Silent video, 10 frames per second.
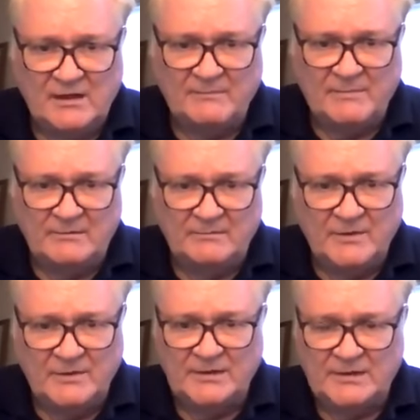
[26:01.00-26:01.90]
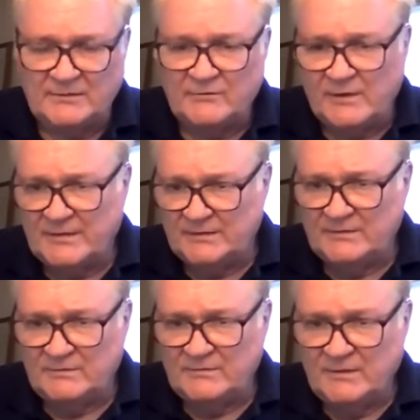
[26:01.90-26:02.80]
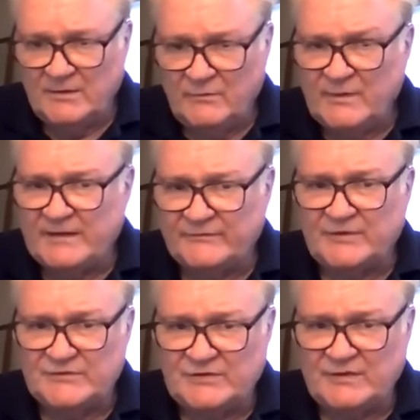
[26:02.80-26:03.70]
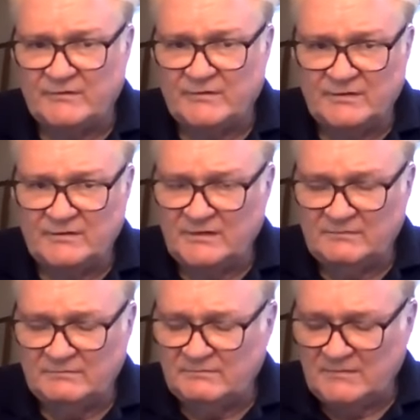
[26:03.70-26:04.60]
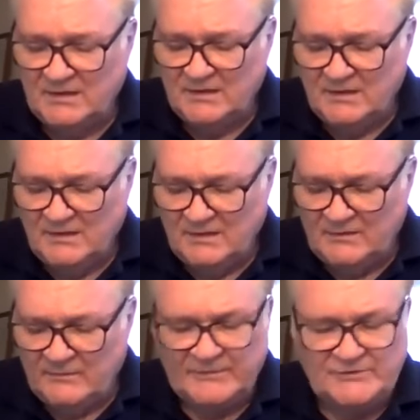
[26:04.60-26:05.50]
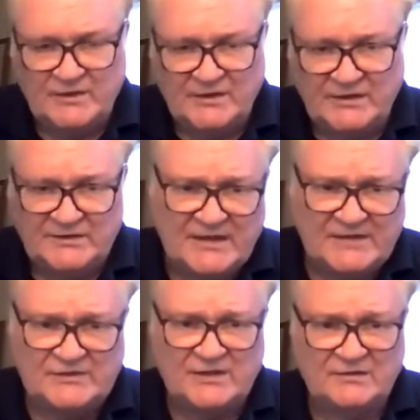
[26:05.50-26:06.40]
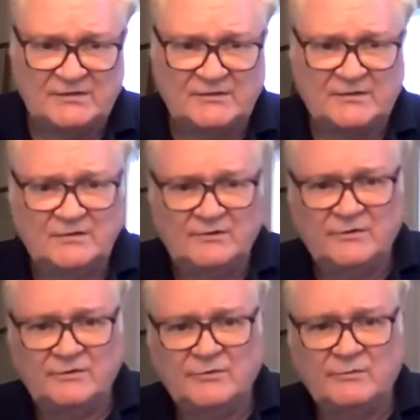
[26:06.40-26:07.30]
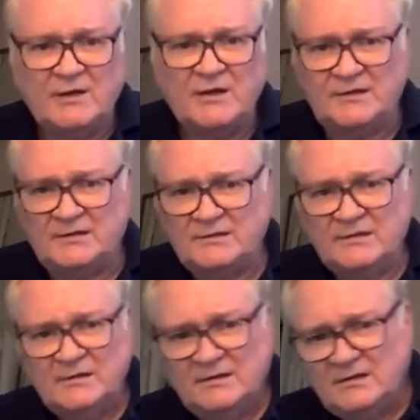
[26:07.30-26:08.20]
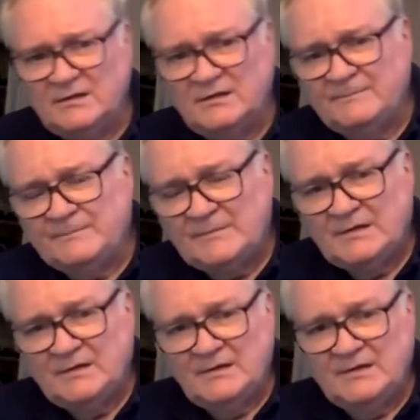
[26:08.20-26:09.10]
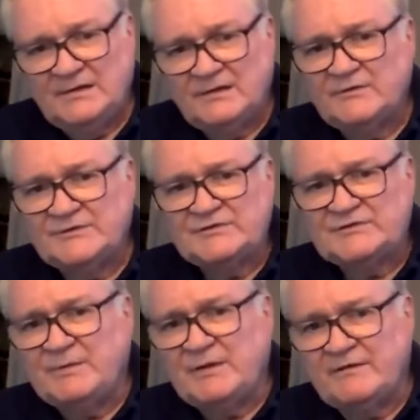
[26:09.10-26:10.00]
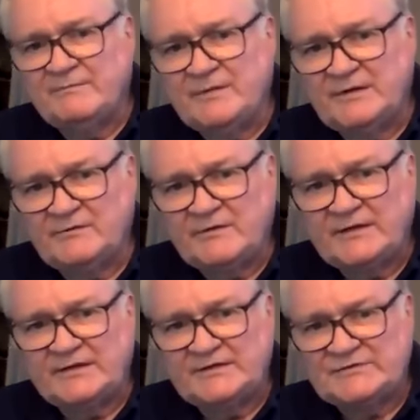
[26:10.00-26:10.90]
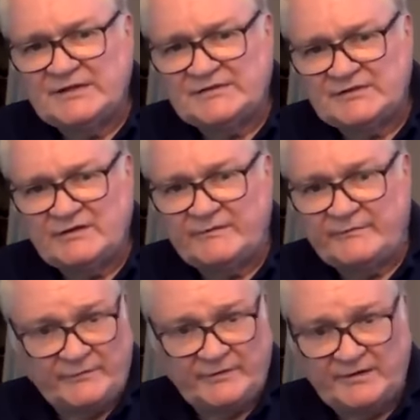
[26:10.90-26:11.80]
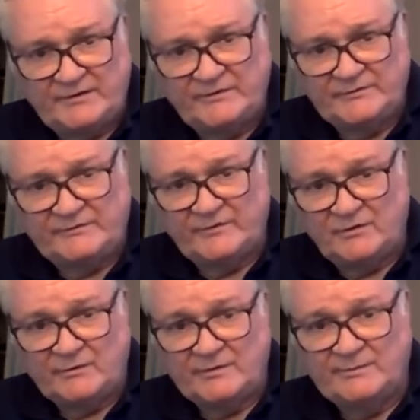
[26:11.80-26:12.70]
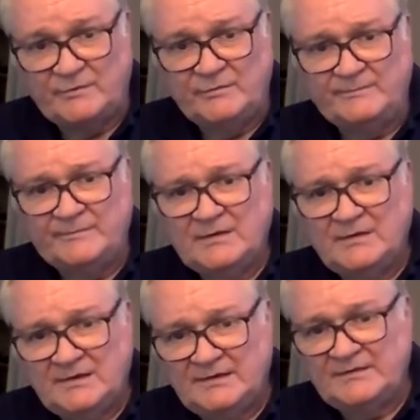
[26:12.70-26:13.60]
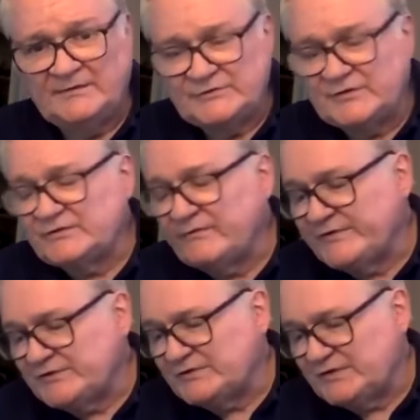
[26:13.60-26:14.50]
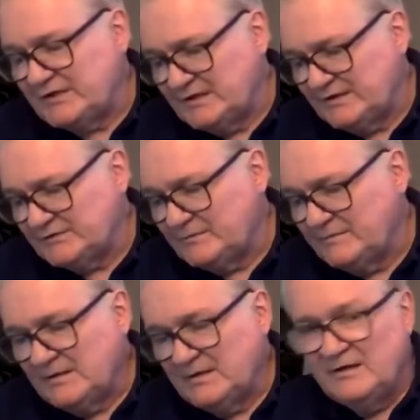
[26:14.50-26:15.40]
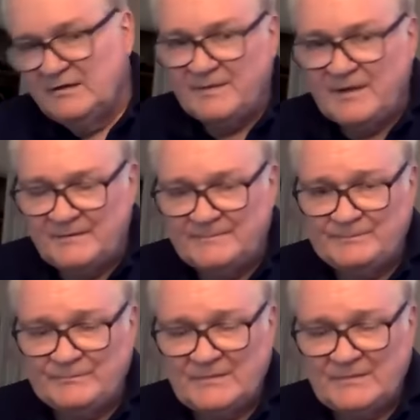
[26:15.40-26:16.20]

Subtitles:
about money and credit that we have to consider, and nobody's going to contest it. So you're right. An increasing supply of money and credit is necessary for the occurrence of the long run boom, and then there's a sufficiency condition. But